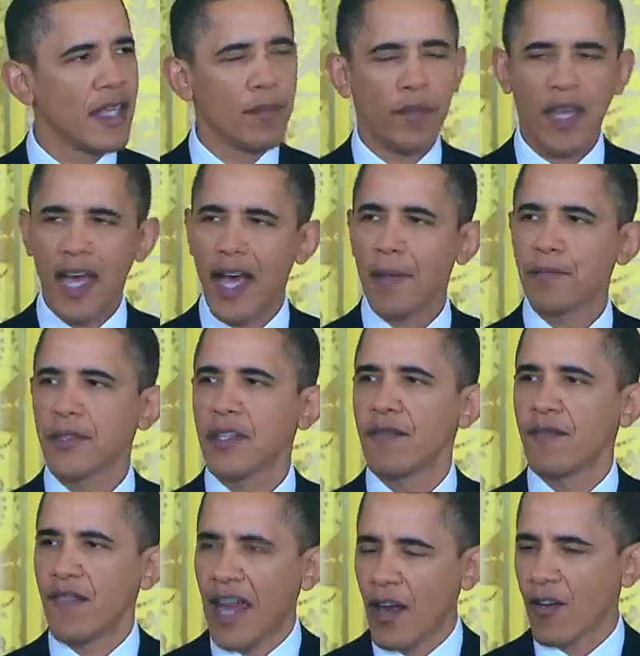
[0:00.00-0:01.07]
keep cops
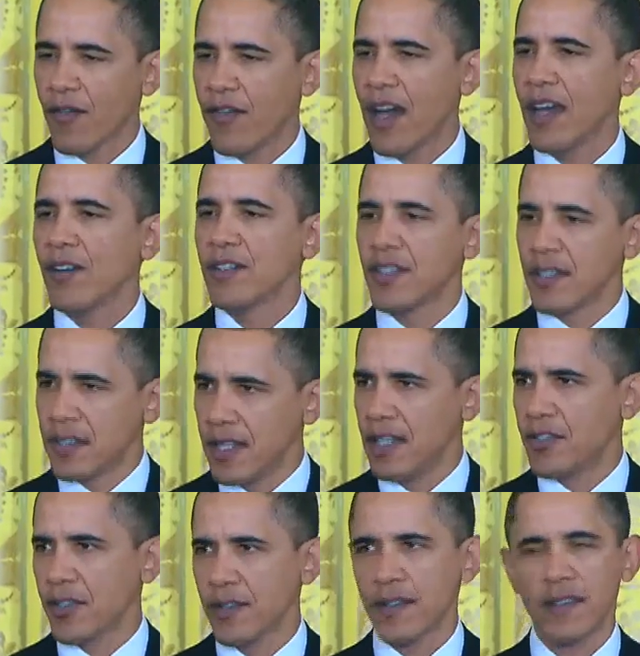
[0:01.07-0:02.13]
and firefighters and
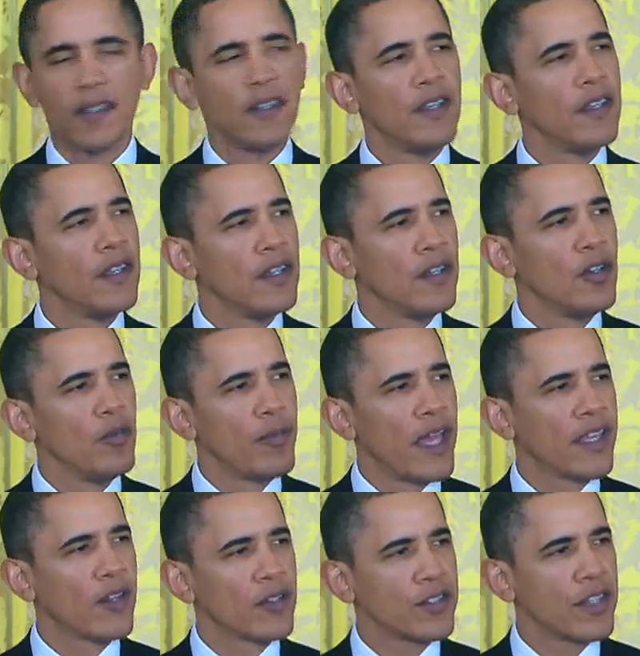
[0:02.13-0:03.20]
teachers who
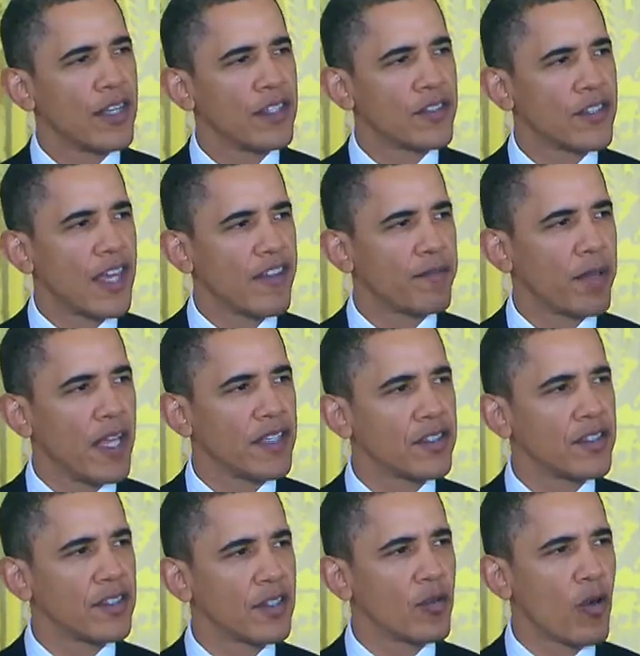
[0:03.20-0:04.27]
make your cities safe
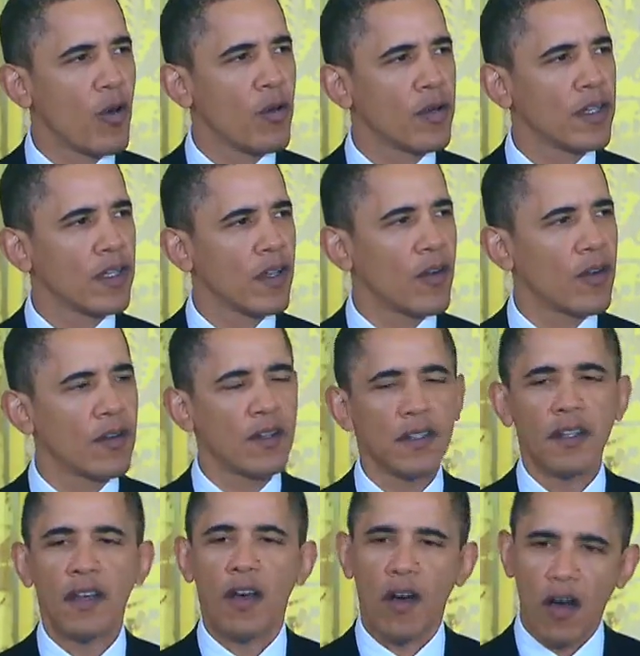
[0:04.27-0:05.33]
places to grow and learn
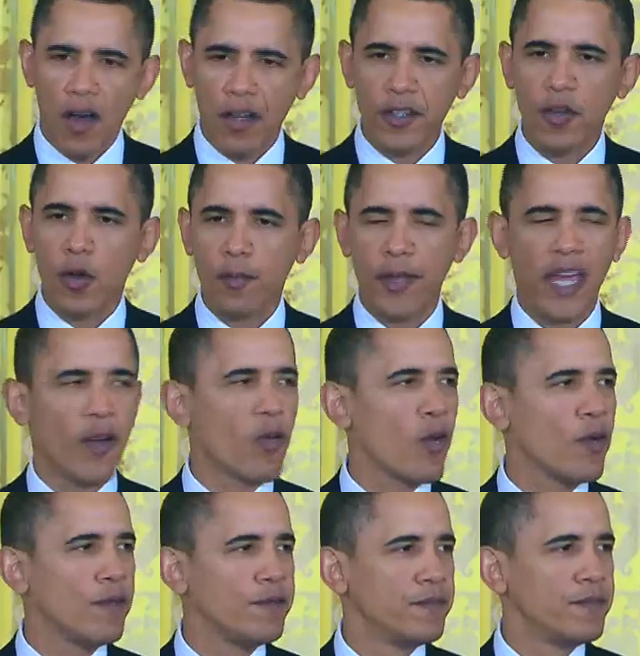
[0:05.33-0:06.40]
on your
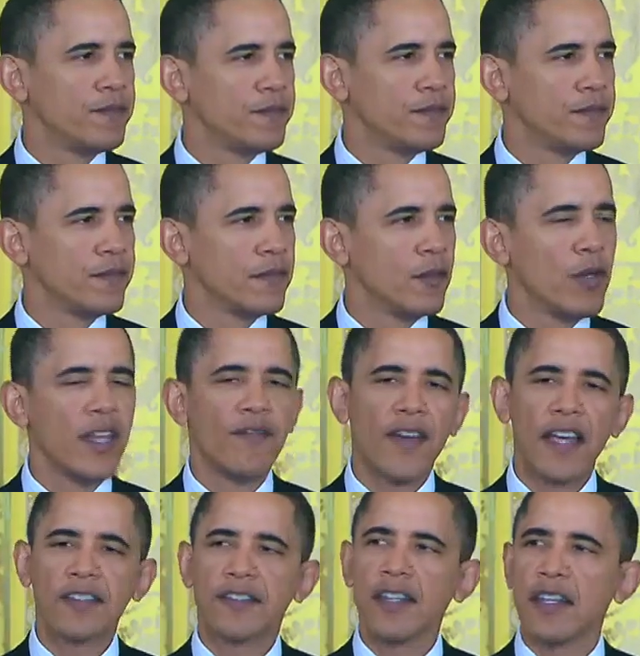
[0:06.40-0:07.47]
payroll. We
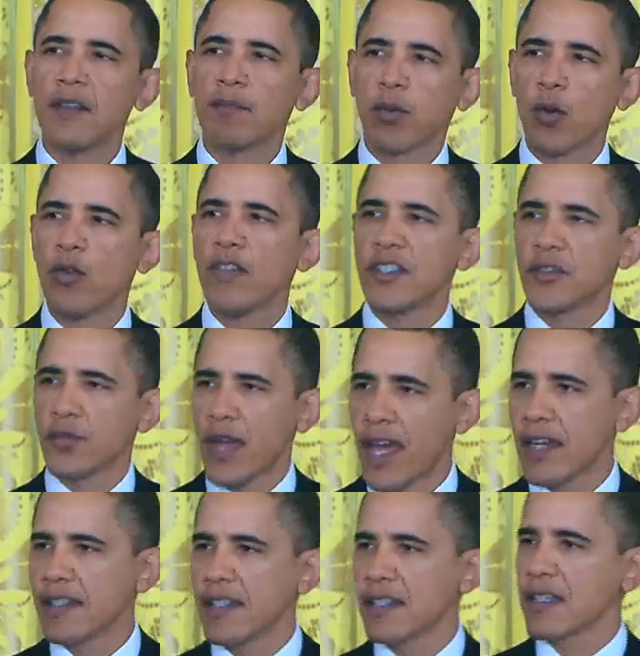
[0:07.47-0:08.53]
invested in proven
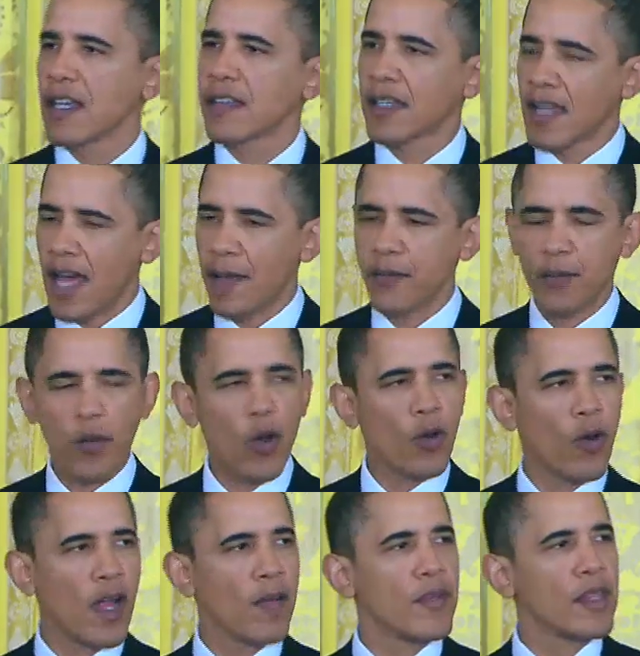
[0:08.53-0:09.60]
strategies like the COPS
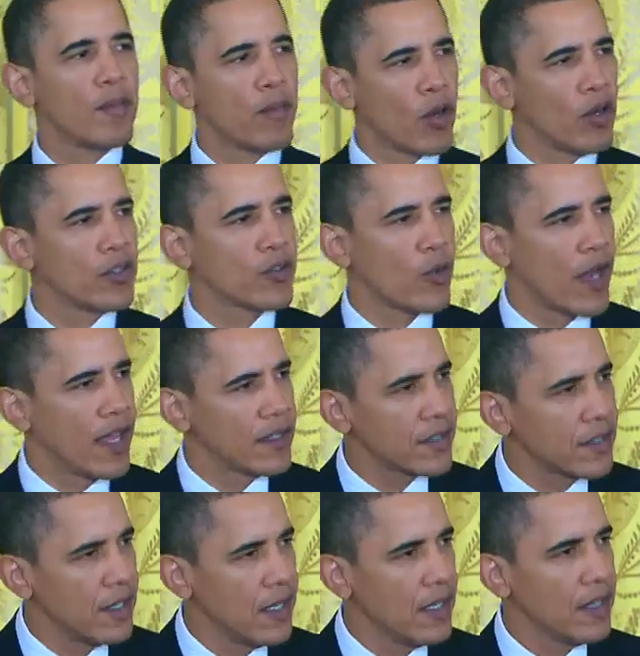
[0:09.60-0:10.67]
program and the Burns
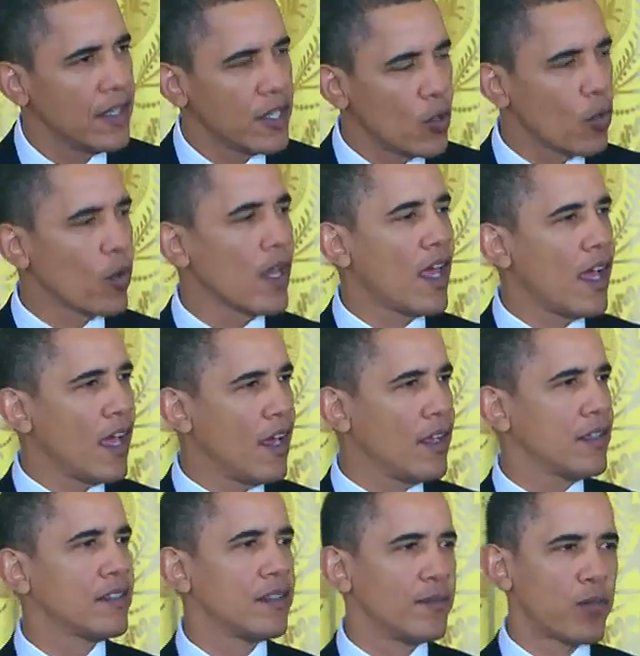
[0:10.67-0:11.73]
grants that you rely
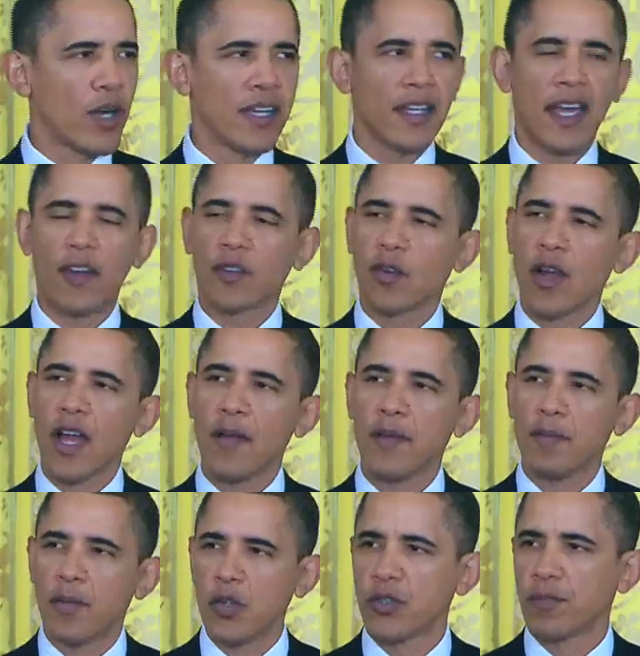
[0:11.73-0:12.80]
on to bring down crime
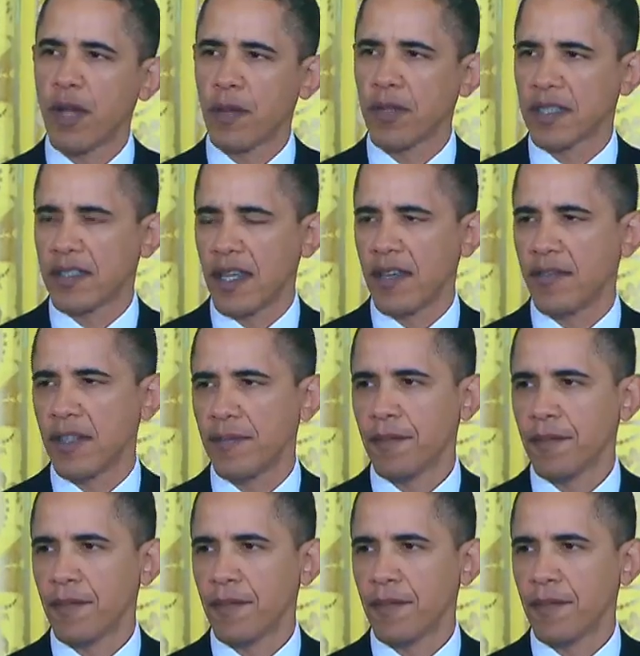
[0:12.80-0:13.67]
and boost public safety.